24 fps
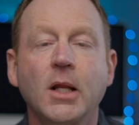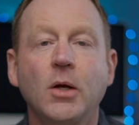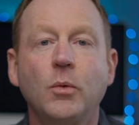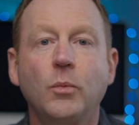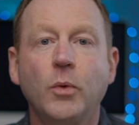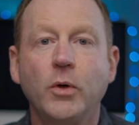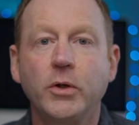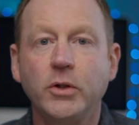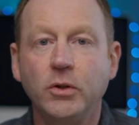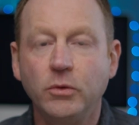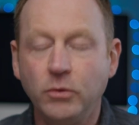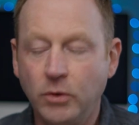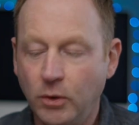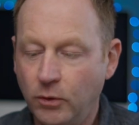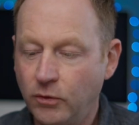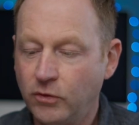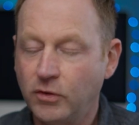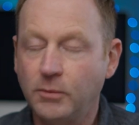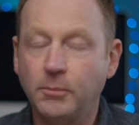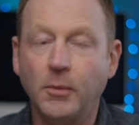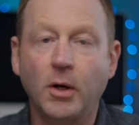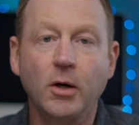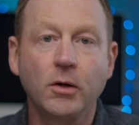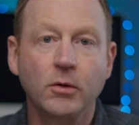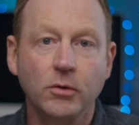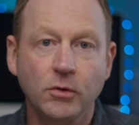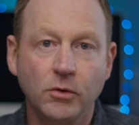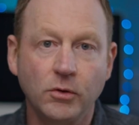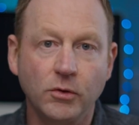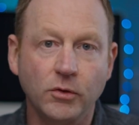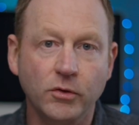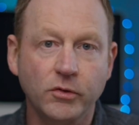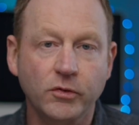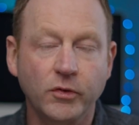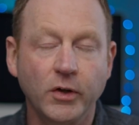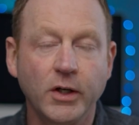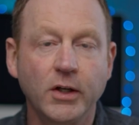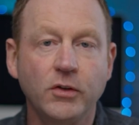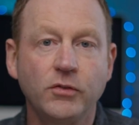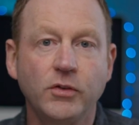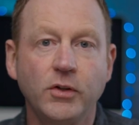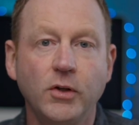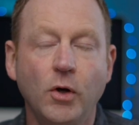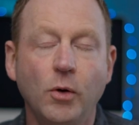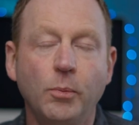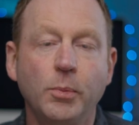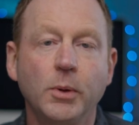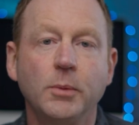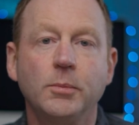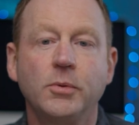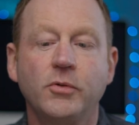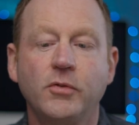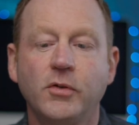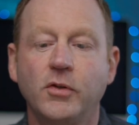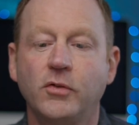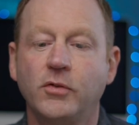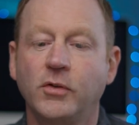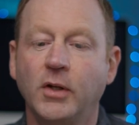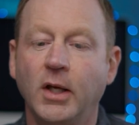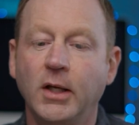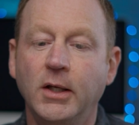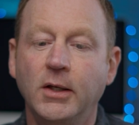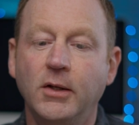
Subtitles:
where you do some articles for SEO purposes.